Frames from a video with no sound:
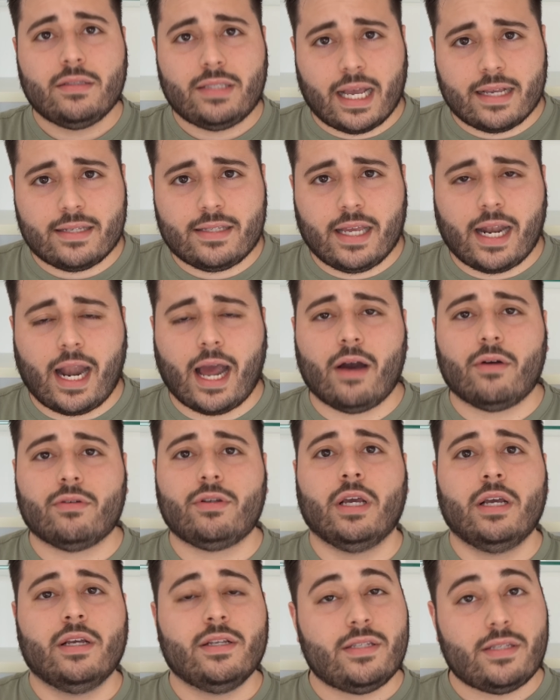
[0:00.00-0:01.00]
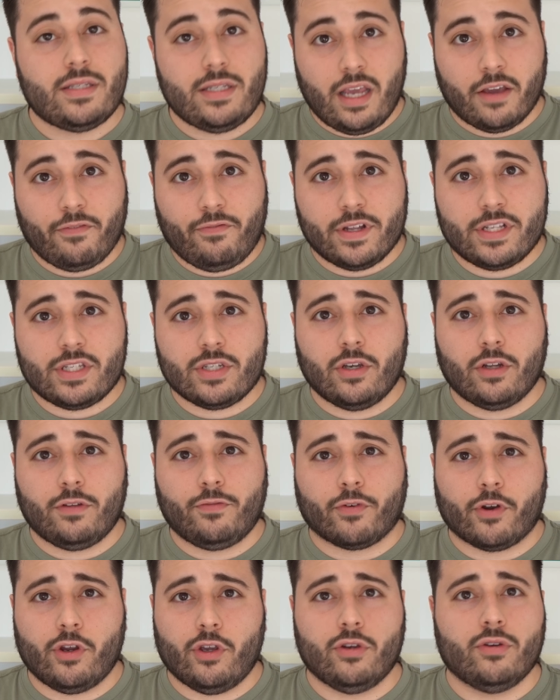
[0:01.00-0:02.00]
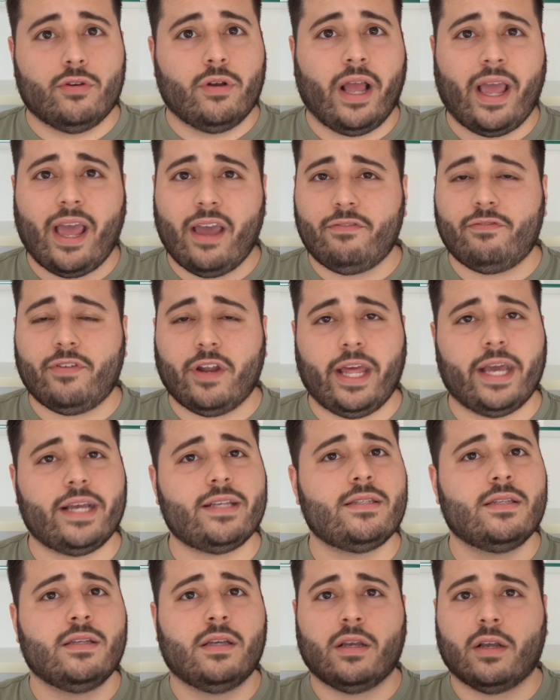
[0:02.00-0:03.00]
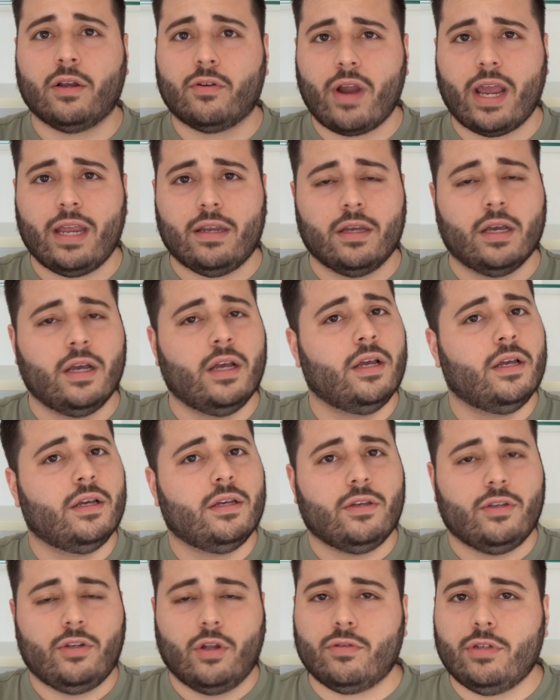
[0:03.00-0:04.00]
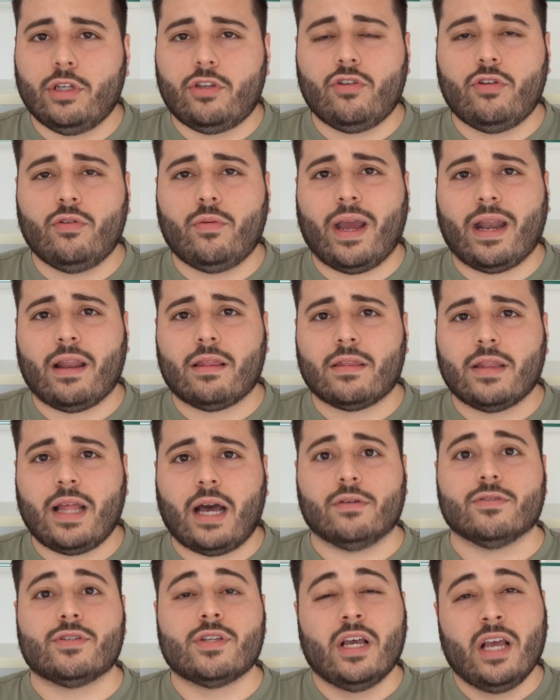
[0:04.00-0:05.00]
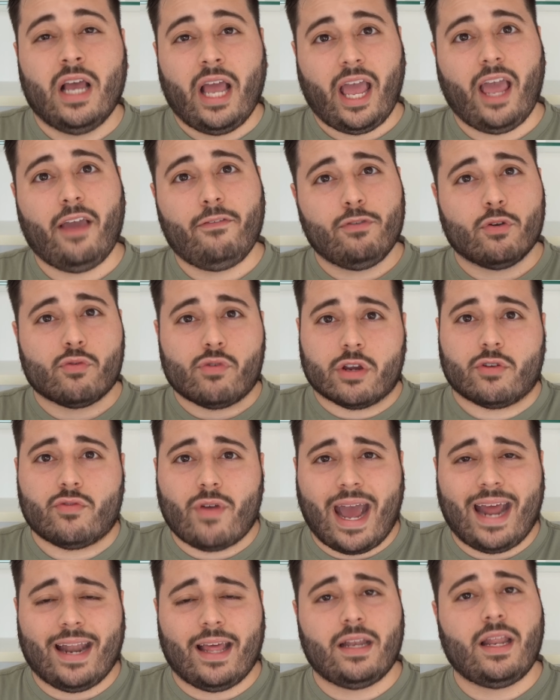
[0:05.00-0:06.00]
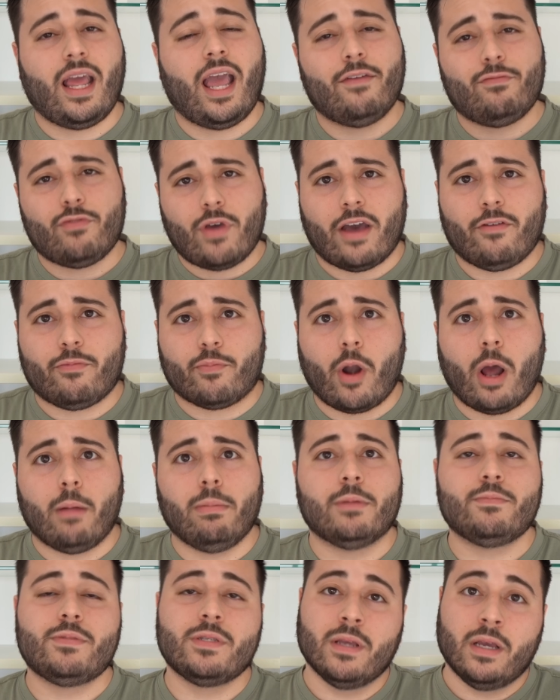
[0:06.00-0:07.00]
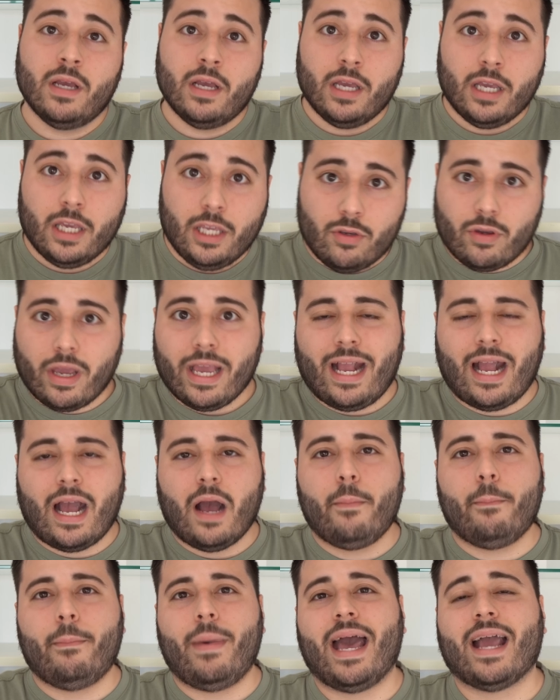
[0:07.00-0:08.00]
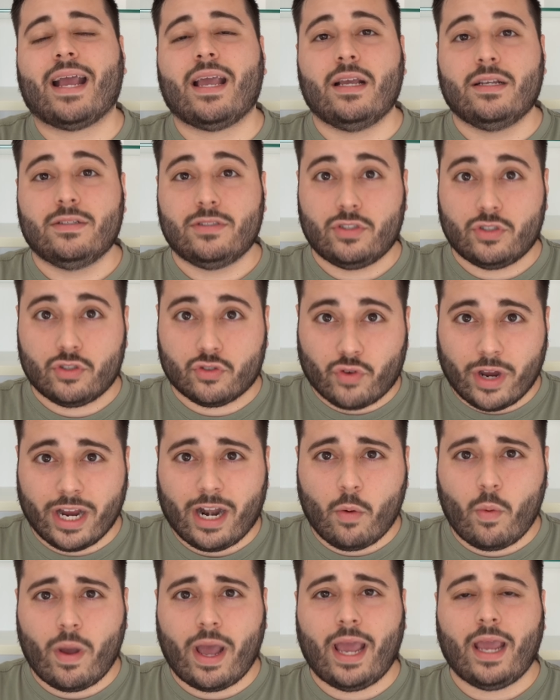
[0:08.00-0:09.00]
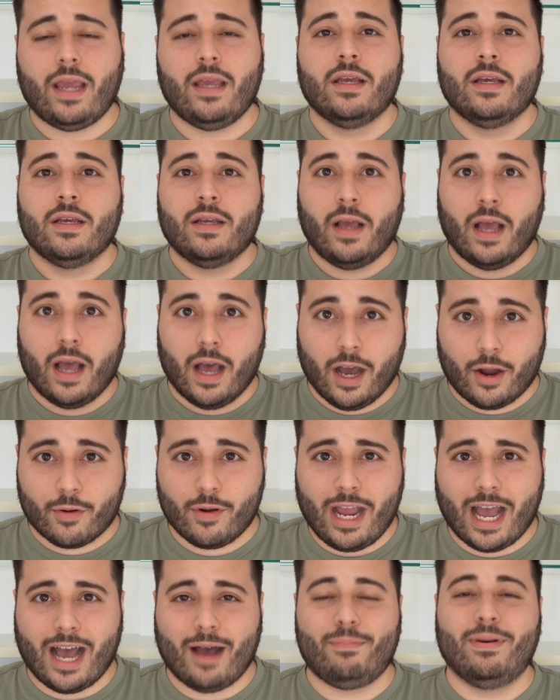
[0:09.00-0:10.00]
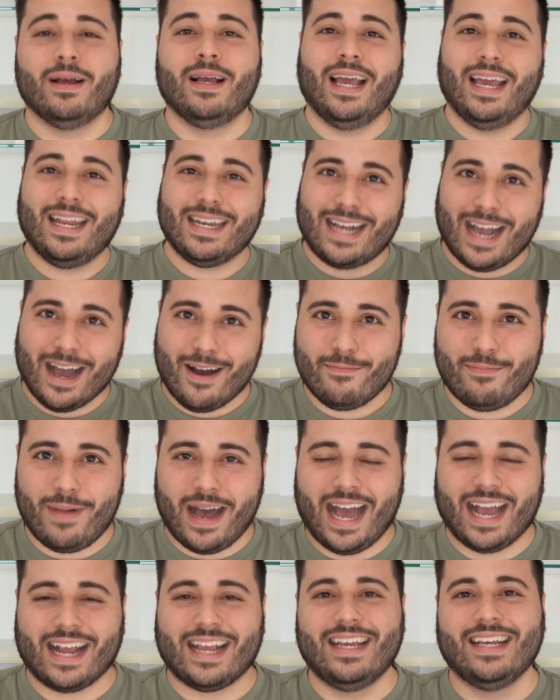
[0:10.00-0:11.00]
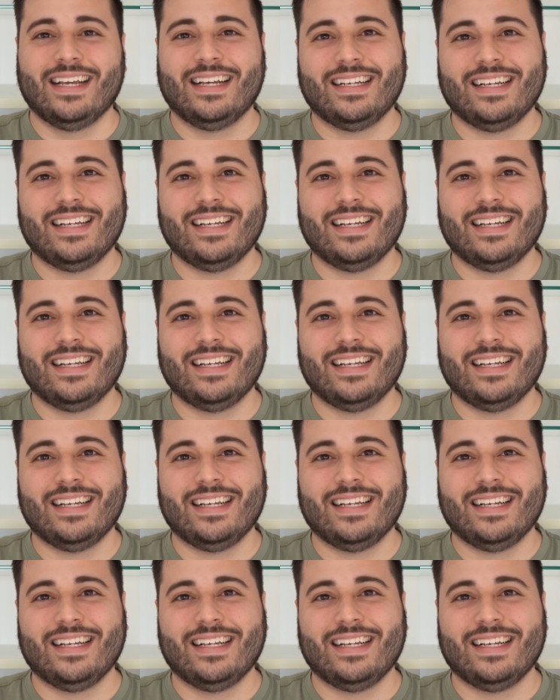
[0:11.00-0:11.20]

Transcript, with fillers: test it out, see if it's good for you. If it is, great. You don't need to do anything else. If you regret it, if you have problems, you can come back straight away, hurry up and come back,